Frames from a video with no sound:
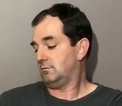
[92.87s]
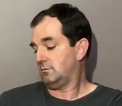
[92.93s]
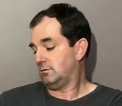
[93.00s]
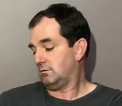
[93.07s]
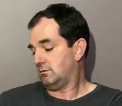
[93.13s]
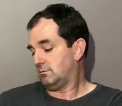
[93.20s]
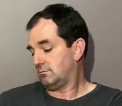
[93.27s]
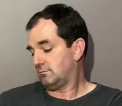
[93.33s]

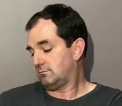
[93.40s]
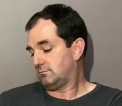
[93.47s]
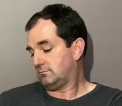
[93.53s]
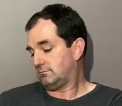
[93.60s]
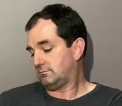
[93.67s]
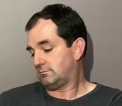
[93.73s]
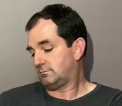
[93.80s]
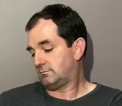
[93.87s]

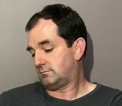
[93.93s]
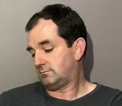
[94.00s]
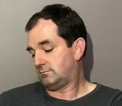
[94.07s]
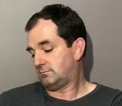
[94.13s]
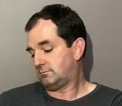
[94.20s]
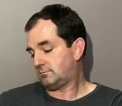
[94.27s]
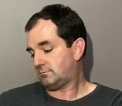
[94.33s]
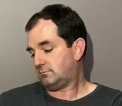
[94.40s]

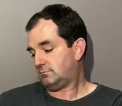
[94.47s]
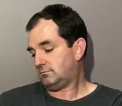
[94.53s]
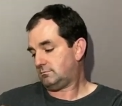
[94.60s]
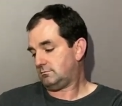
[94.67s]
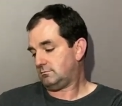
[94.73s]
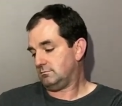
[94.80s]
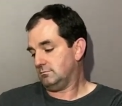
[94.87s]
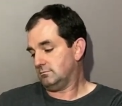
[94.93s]

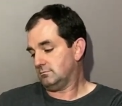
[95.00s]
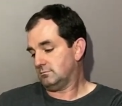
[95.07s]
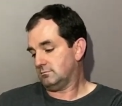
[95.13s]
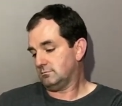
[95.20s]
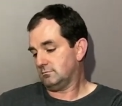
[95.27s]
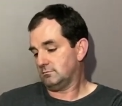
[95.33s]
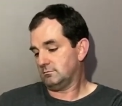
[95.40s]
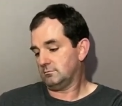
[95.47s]

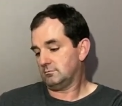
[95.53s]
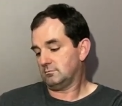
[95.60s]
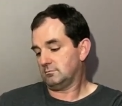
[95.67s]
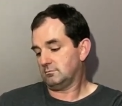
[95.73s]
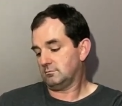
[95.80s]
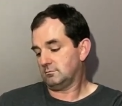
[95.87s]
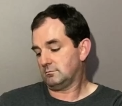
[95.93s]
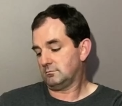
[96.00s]

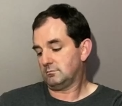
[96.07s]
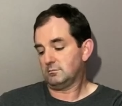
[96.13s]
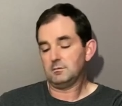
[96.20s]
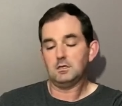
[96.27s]
Nobody speaks.